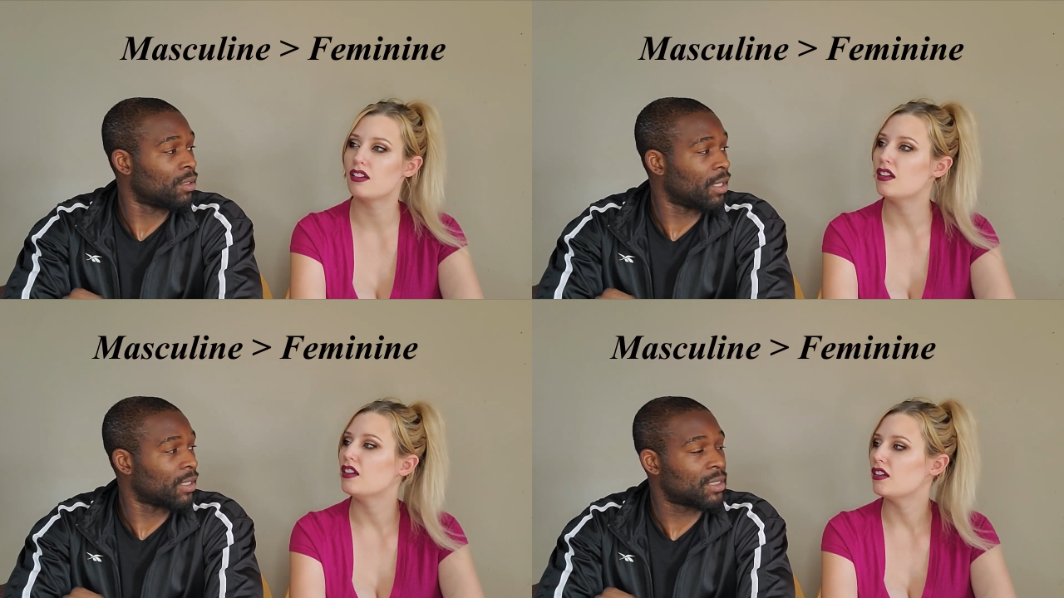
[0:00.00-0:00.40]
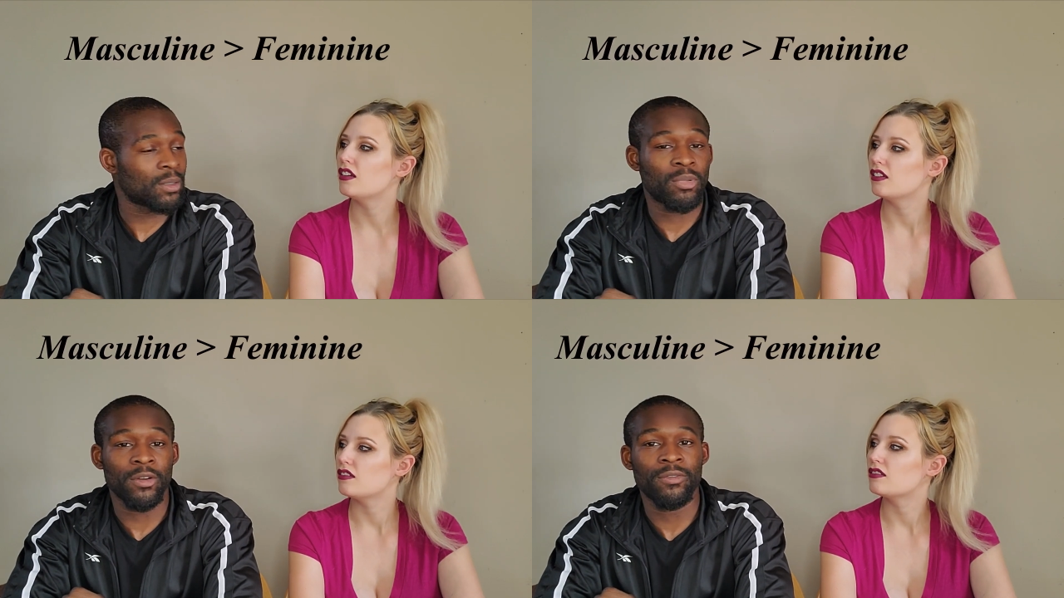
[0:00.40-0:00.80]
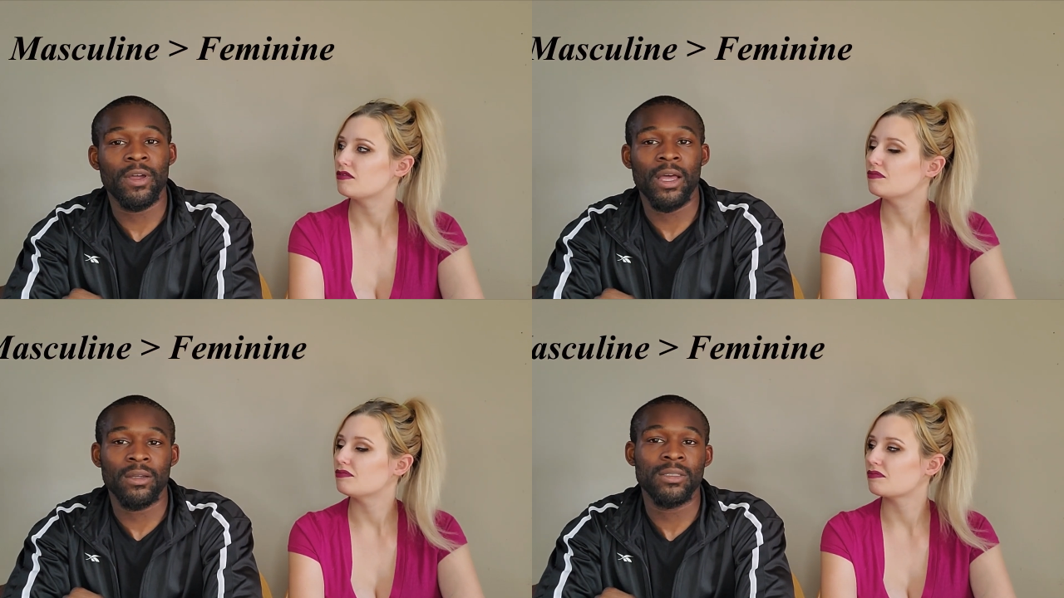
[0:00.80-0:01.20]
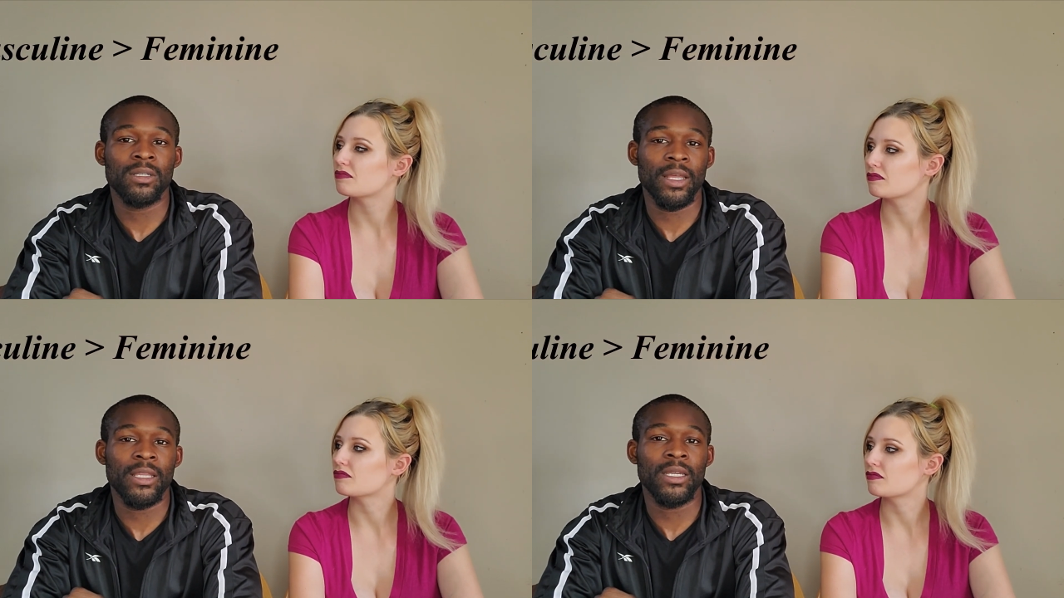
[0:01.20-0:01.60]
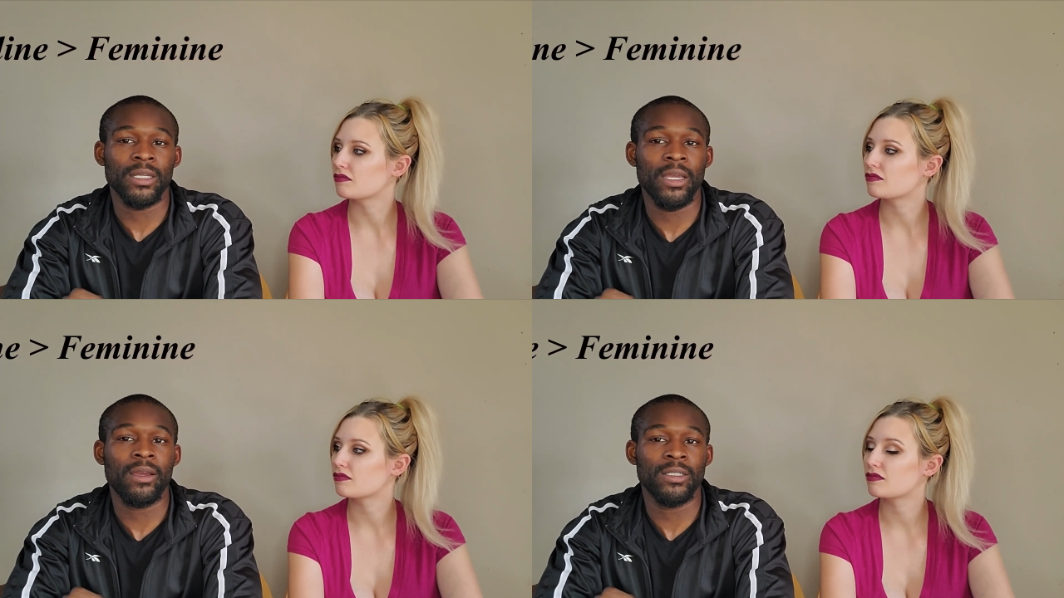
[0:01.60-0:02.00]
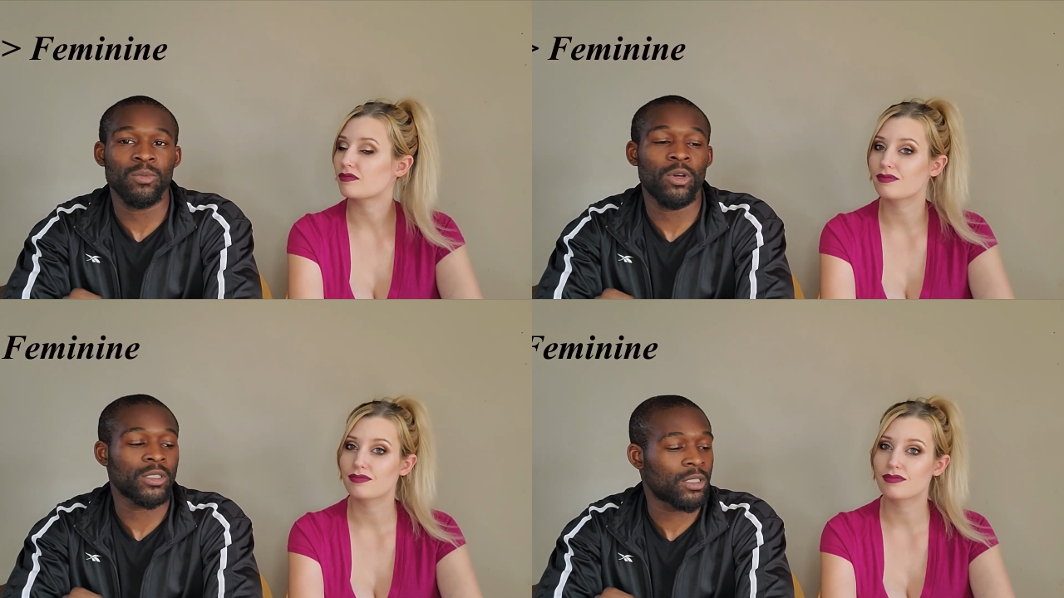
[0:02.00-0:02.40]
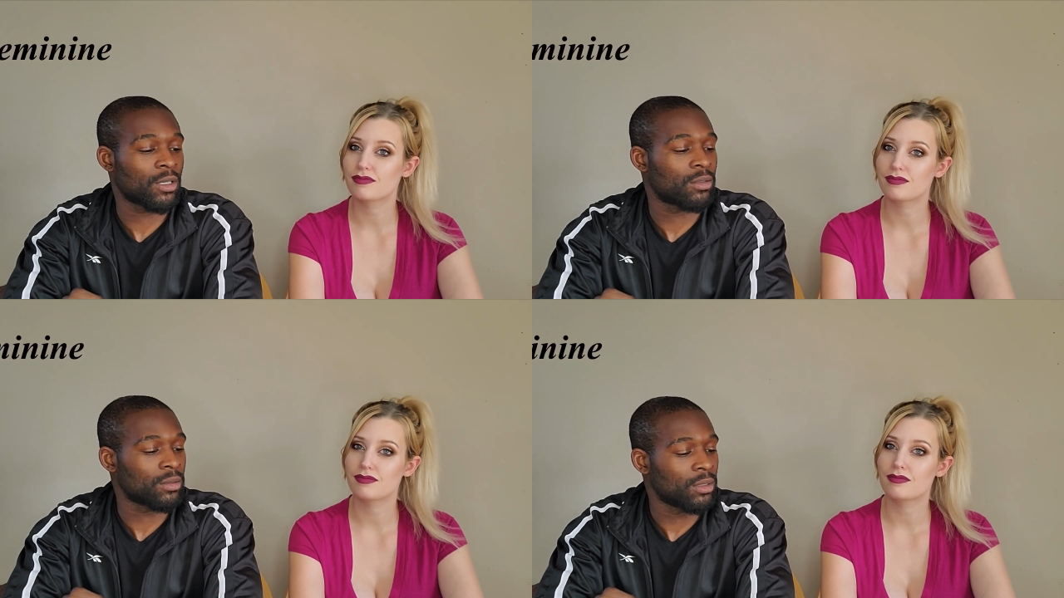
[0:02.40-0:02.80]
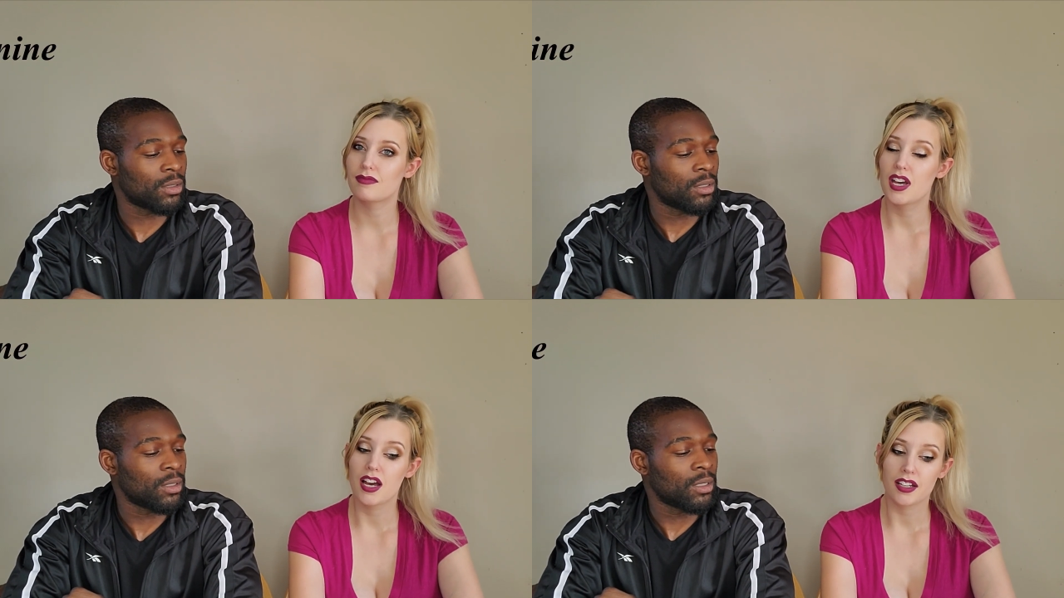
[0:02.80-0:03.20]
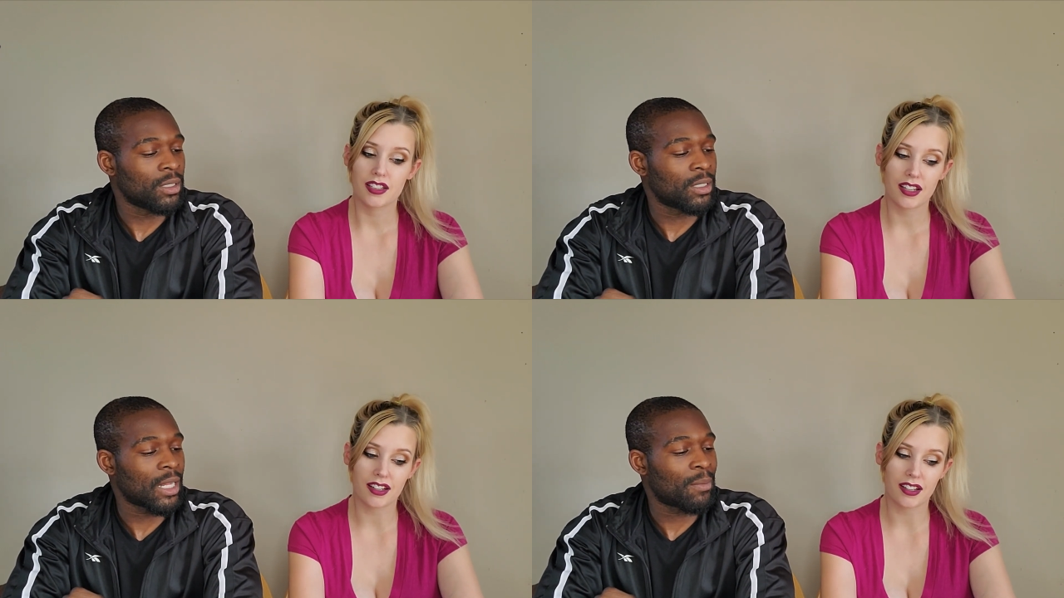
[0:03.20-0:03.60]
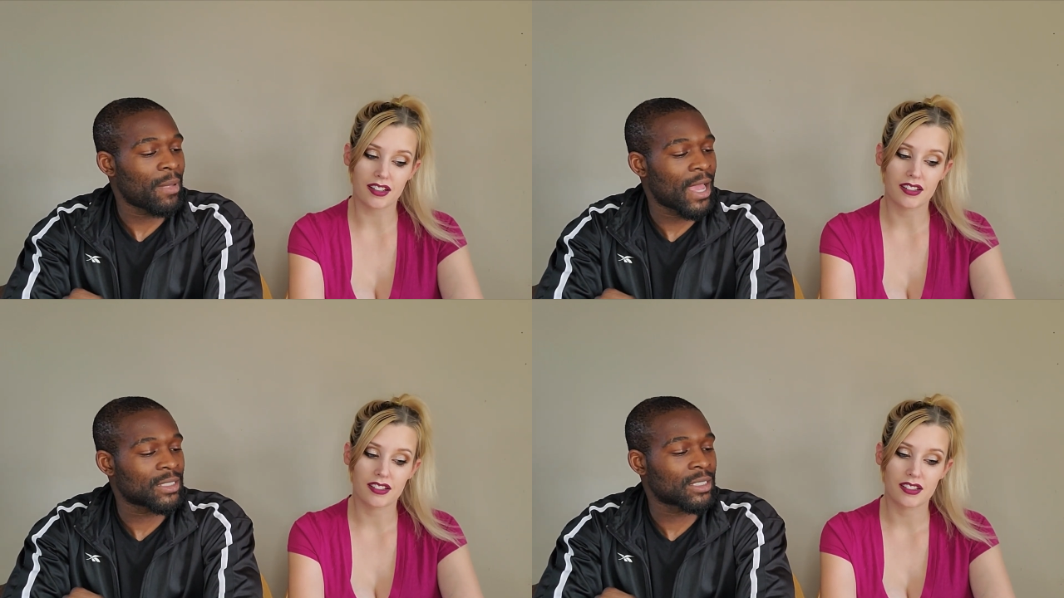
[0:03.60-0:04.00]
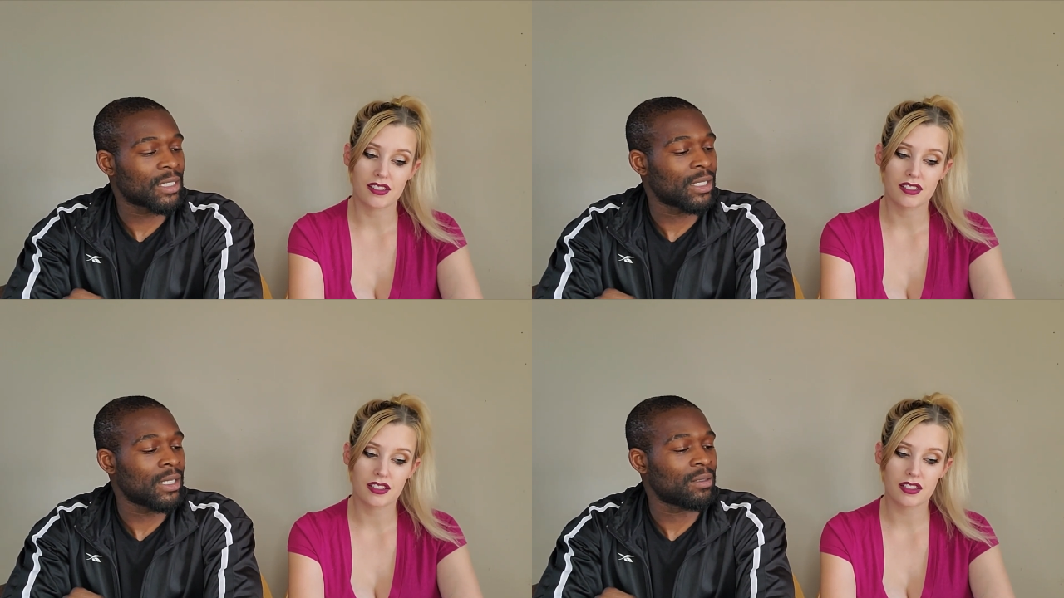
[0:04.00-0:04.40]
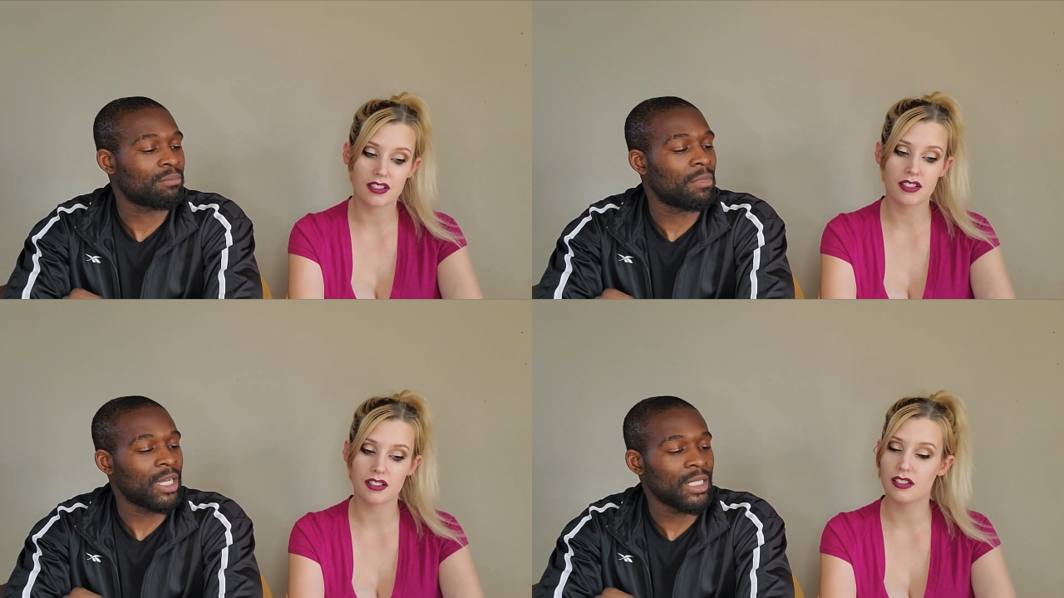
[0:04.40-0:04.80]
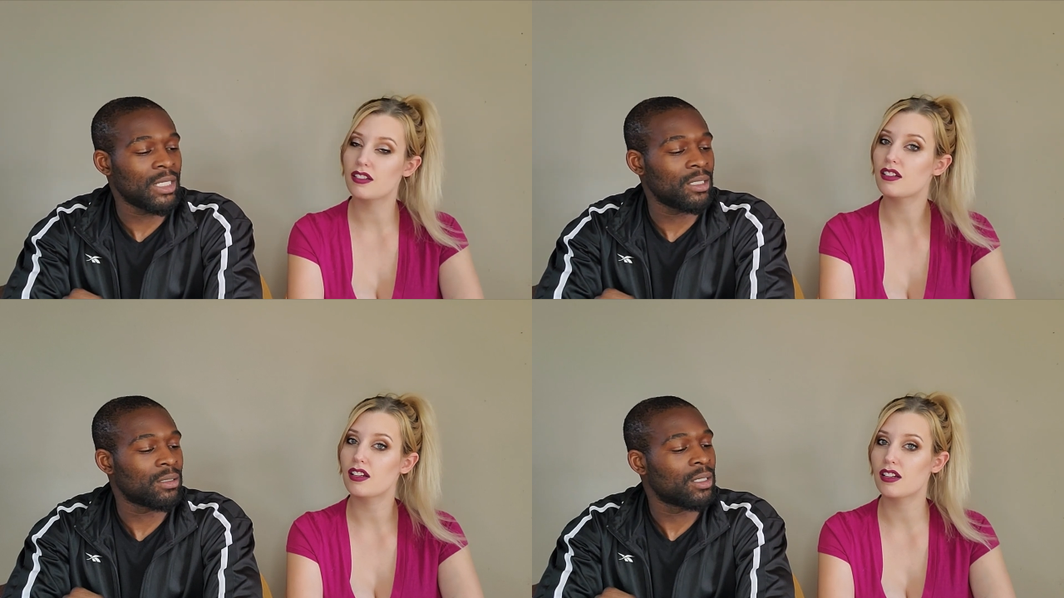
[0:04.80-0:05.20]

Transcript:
Speaker 1: Yeah, scent profile, mm -hmm. so I mm-hmm. think it carries more so. Yeah. That masculine, money,